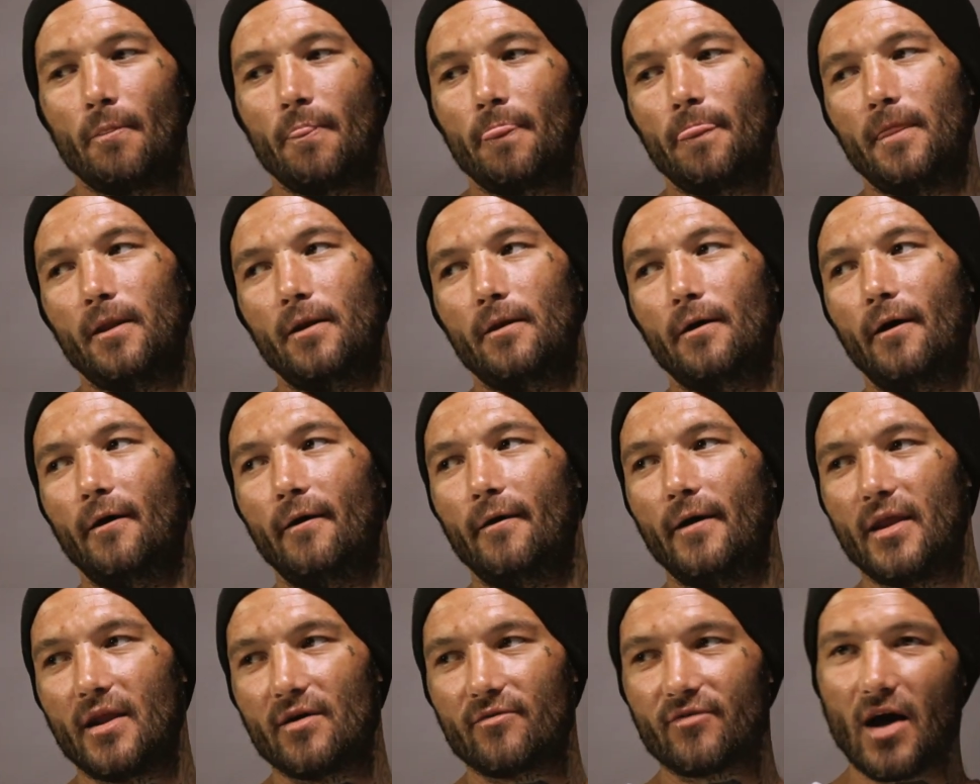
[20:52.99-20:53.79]
you know,
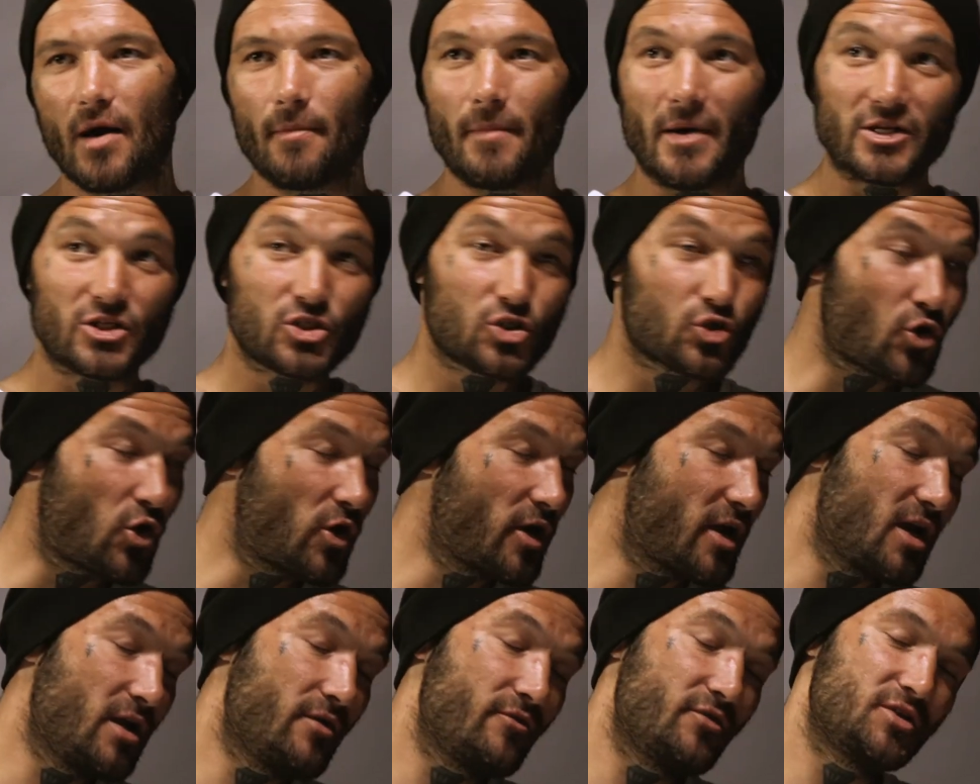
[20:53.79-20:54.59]
and I've come out
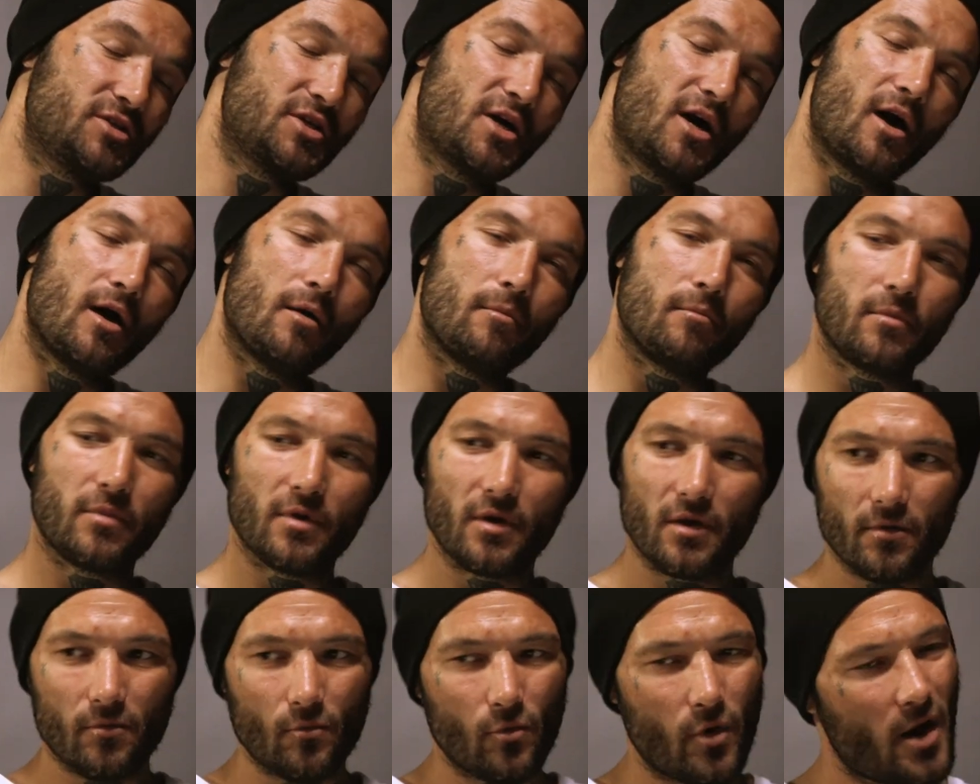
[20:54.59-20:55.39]
stronger every time.
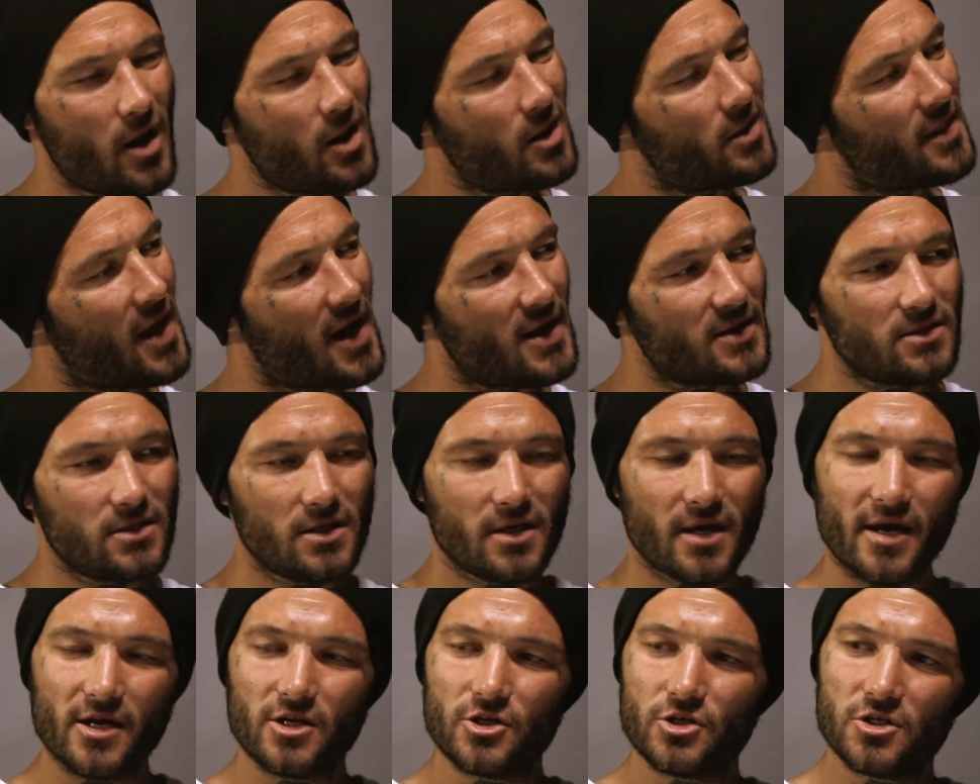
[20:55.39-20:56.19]
Weighing 90
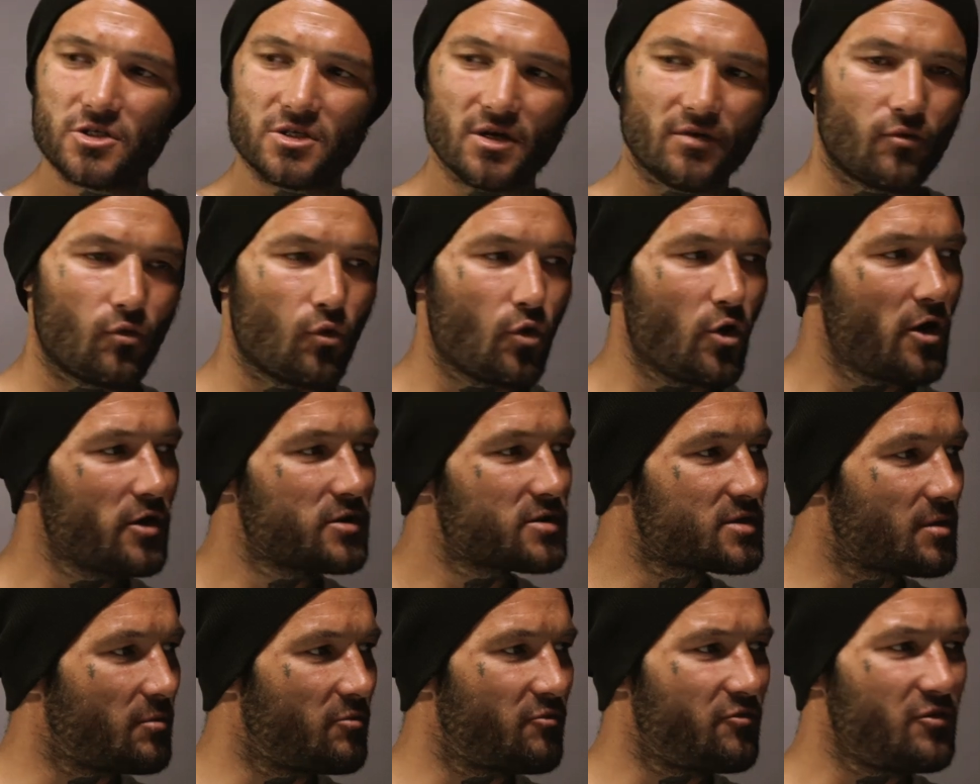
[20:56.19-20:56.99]
kgs, I've worked,
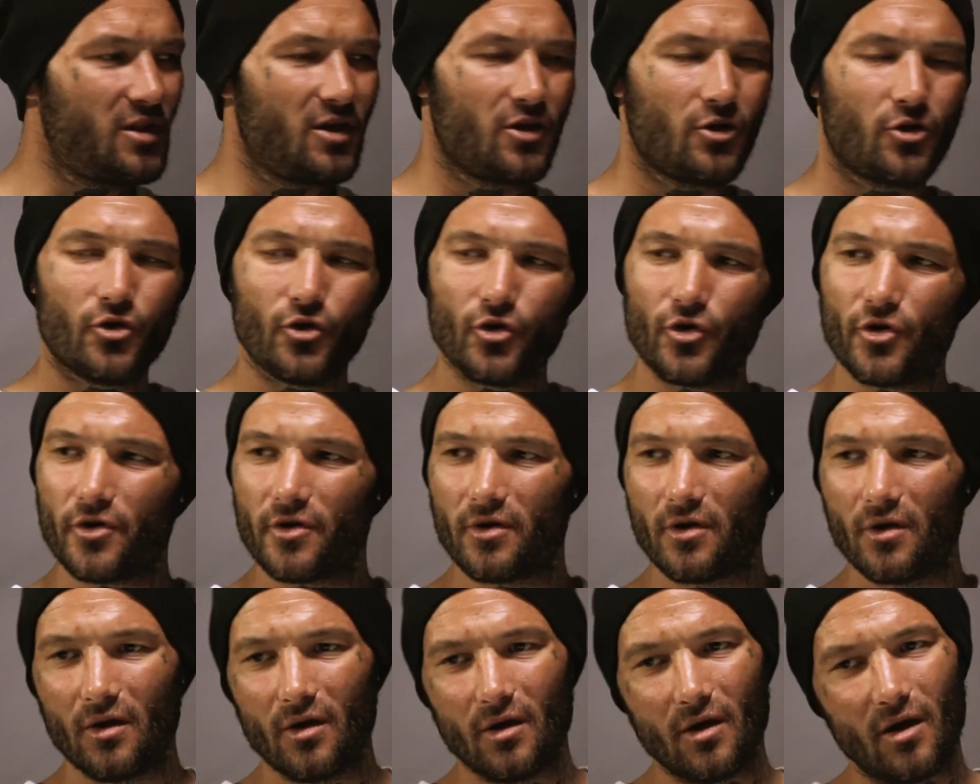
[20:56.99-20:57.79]
I'm feeling good,
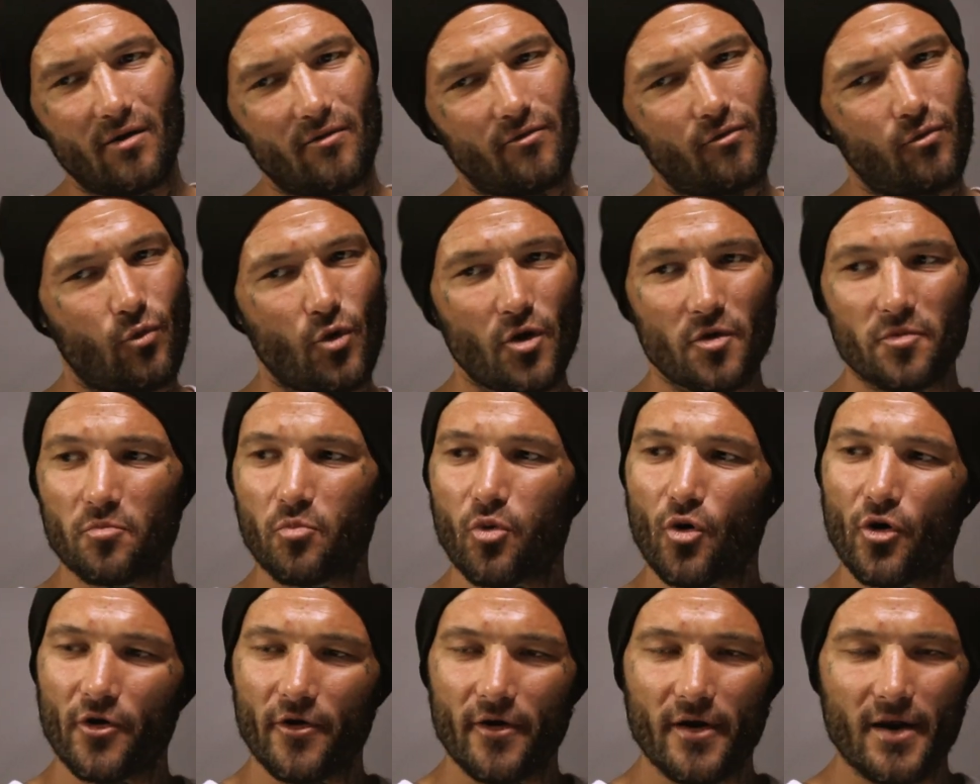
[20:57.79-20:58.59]
I've worked
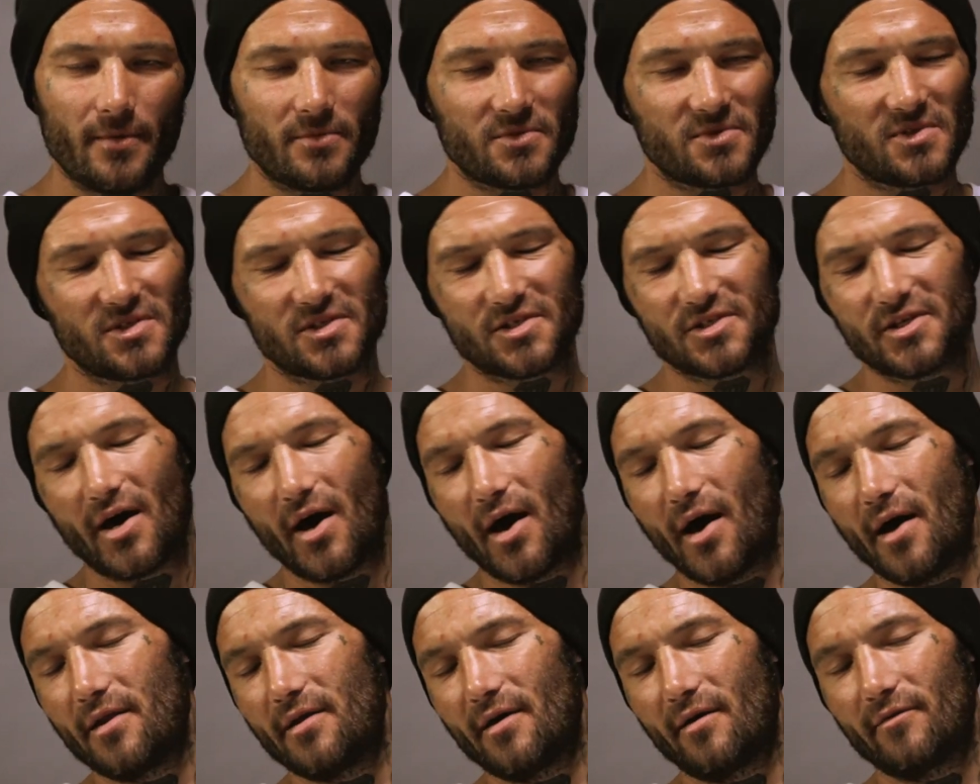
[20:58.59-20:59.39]
programs
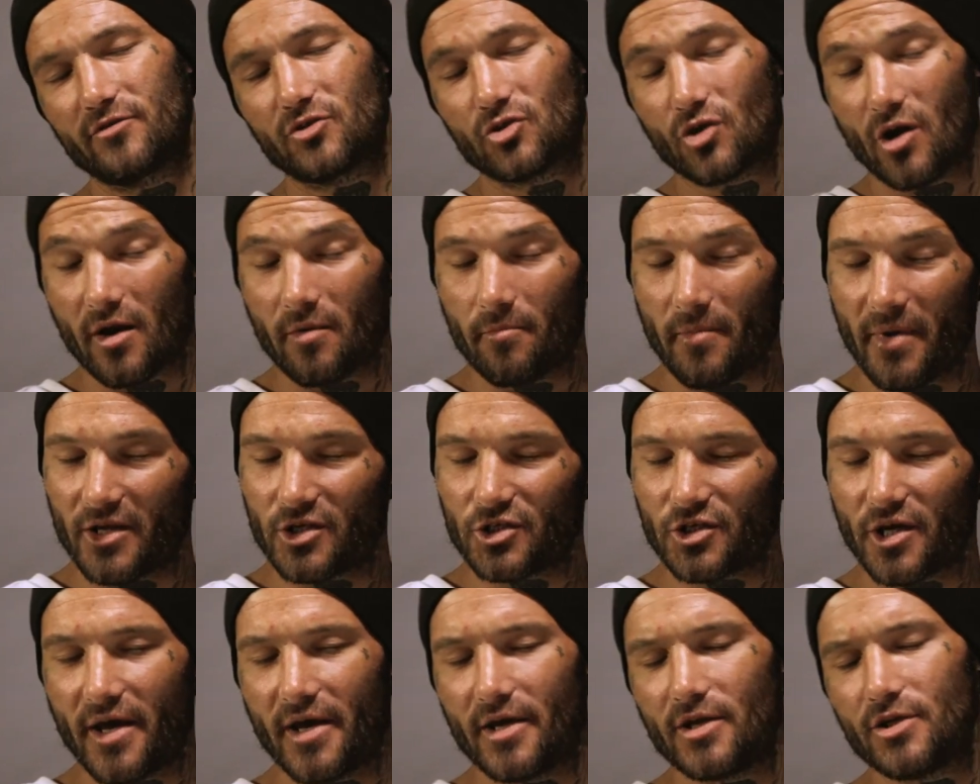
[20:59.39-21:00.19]
inside, I've tried to make
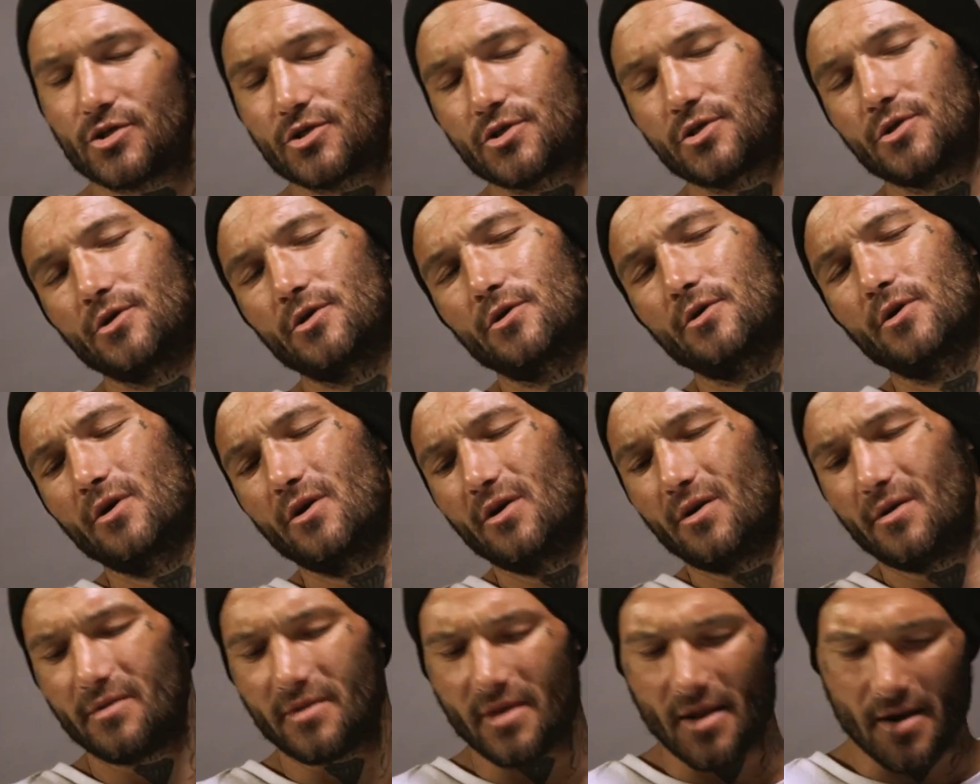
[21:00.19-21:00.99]
change,
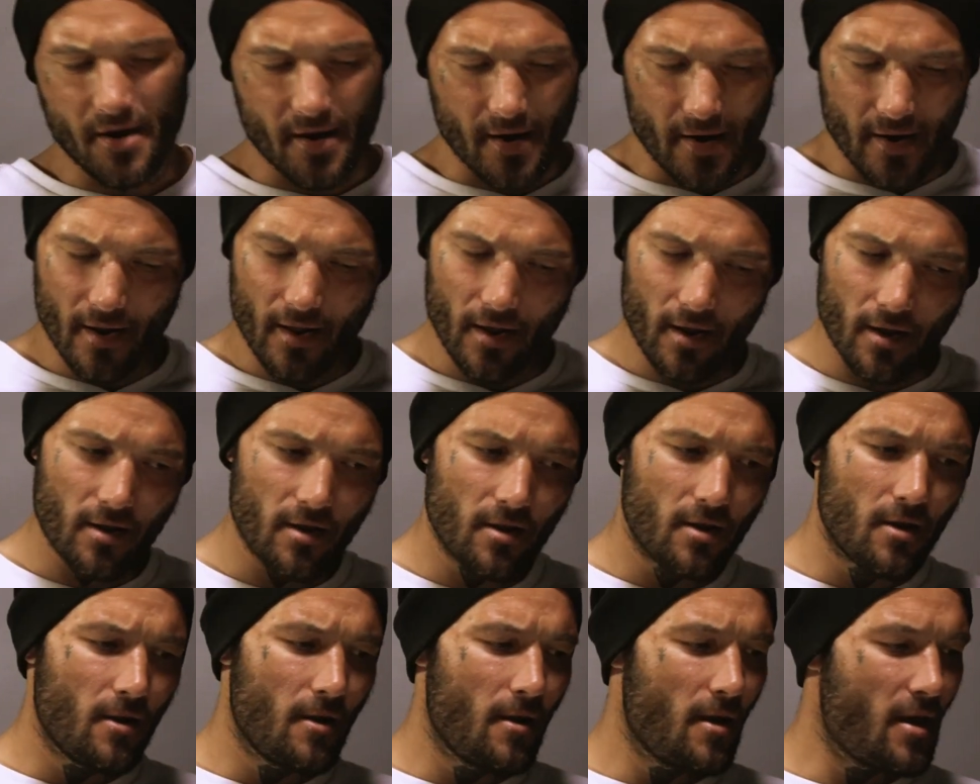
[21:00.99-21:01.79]
and
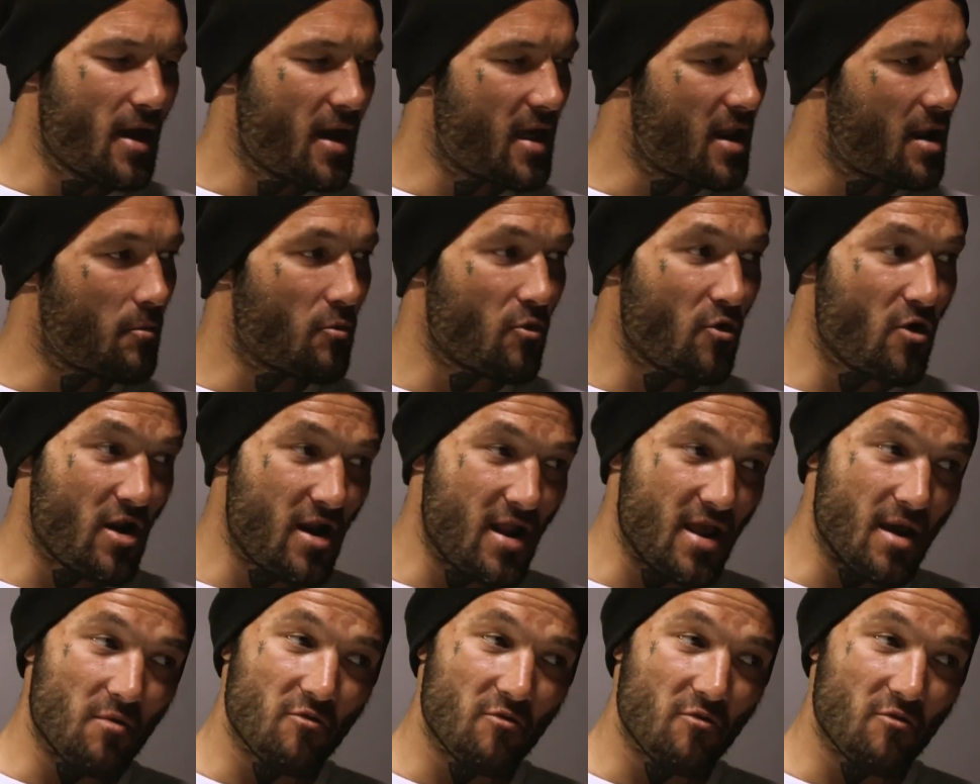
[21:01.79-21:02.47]
I'm